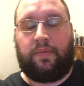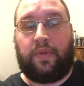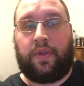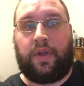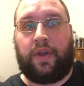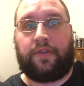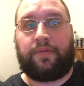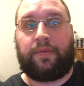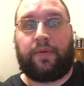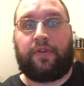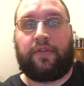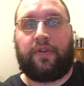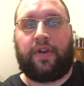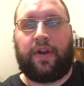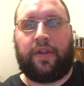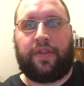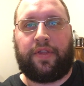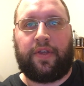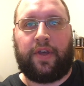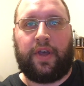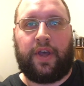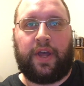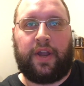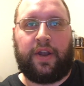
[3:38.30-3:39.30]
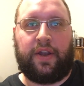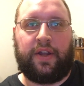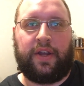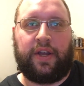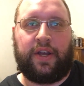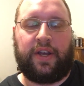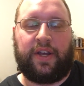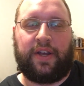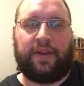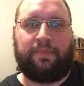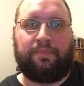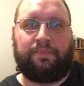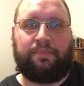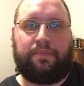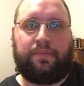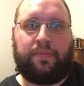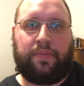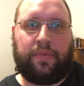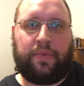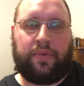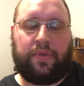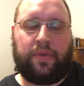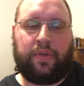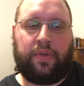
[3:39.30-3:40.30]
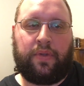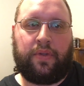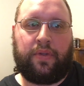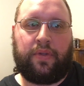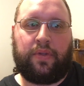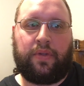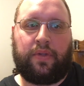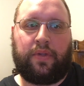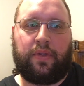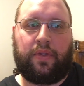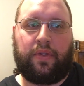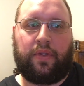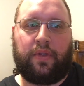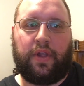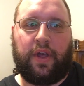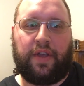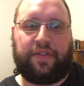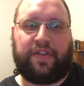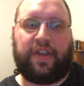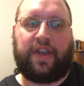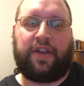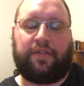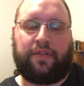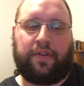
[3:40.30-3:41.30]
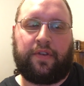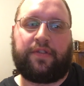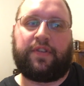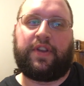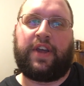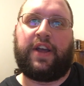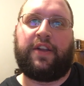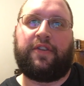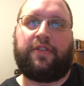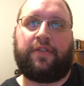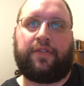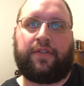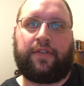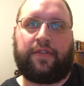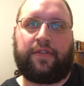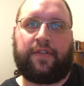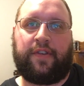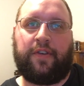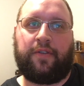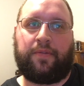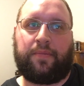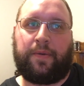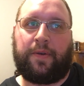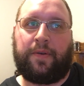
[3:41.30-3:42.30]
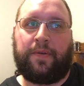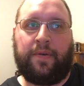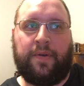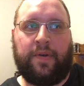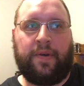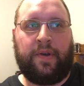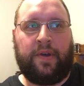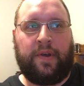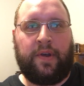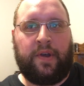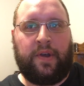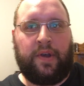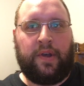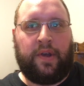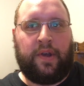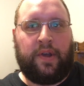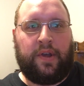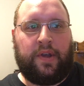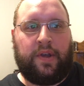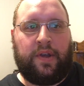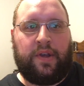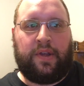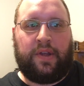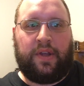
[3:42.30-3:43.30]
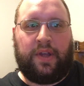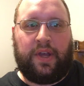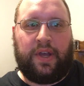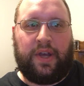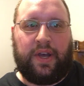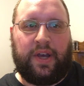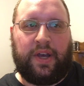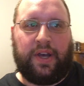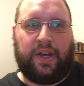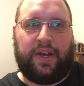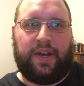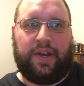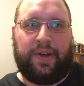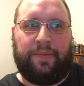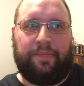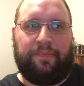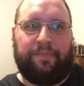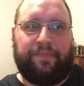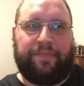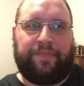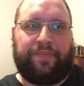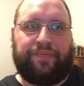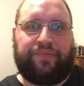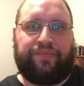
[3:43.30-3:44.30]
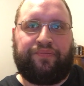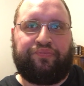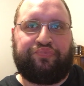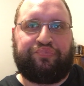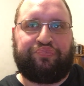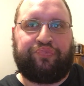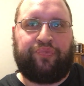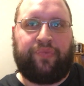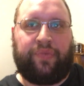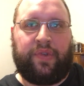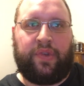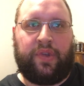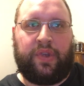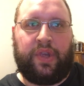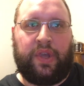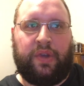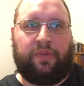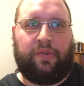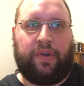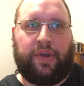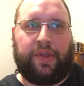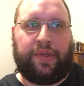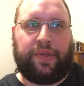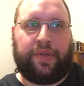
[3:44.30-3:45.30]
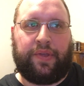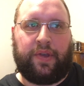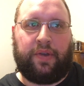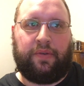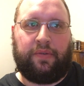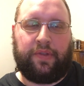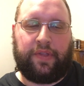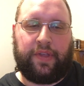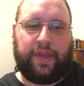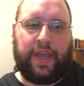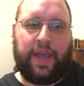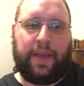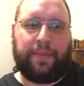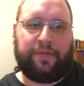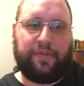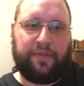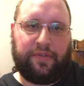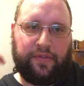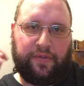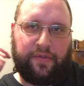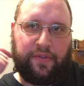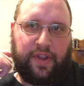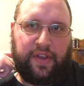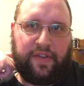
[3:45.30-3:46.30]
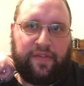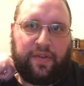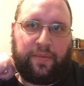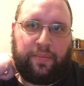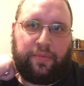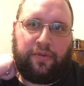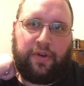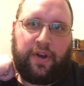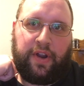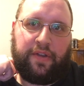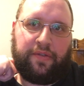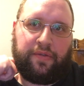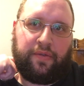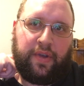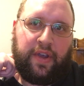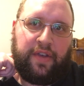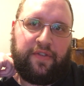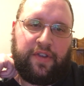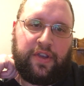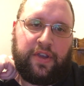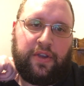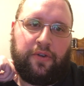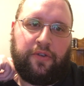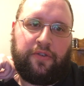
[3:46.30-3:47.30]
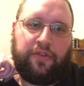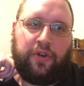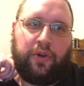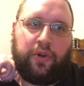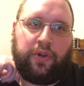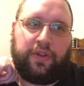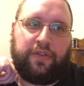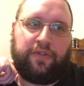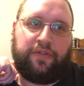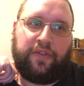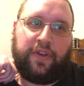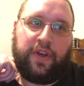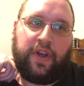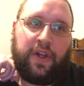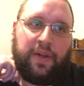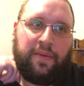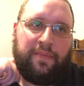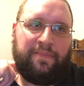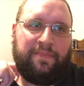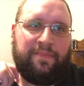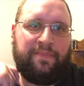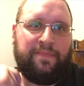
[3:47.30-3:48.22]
Lost my train of thought. Los Angeles Dodgers, excuse me. And with the absence of David Price, we have a huge hole to fill.